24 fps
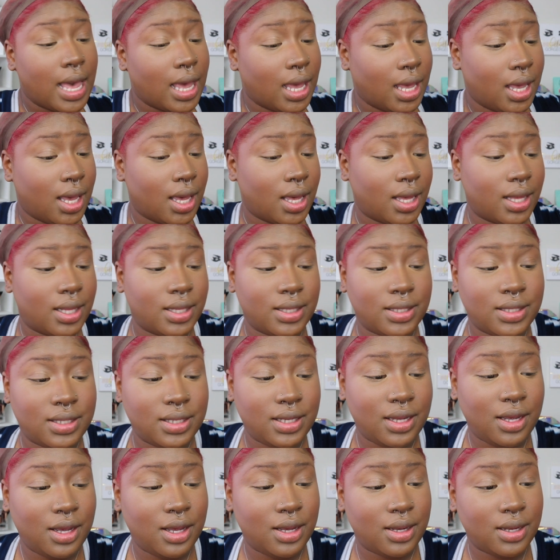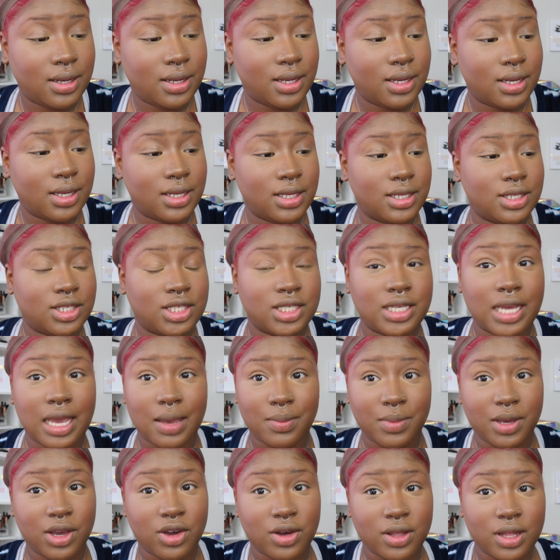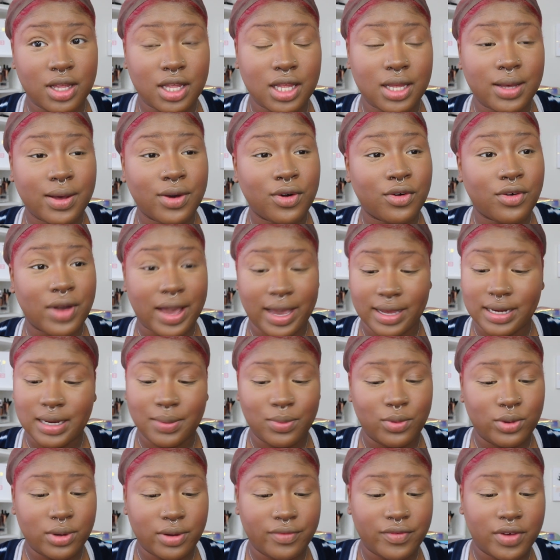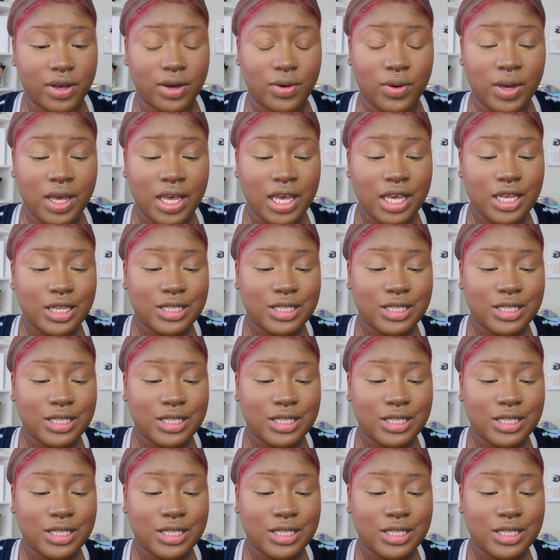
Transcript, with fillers: and she had me cracking up on the phone.